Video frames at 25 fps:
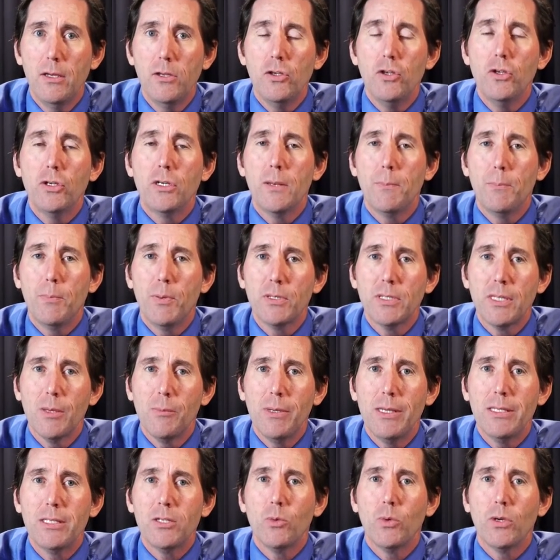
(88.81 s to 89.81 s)
you can put
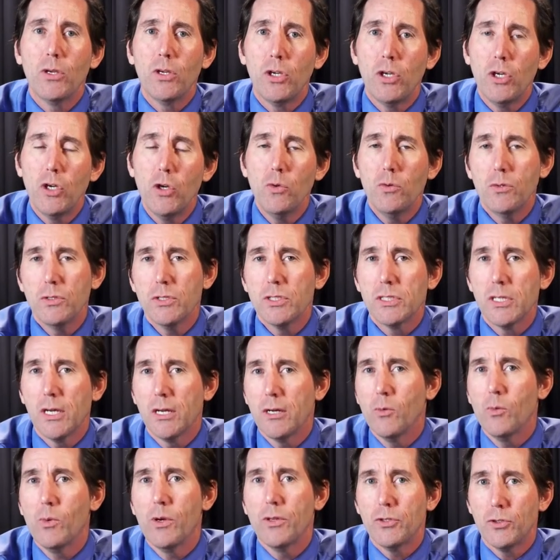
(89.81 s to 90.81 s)
them into acute
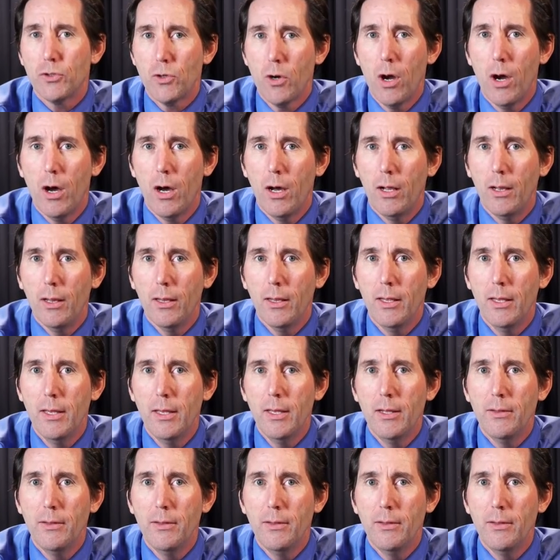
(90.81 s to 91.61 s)
sudden withdrawal.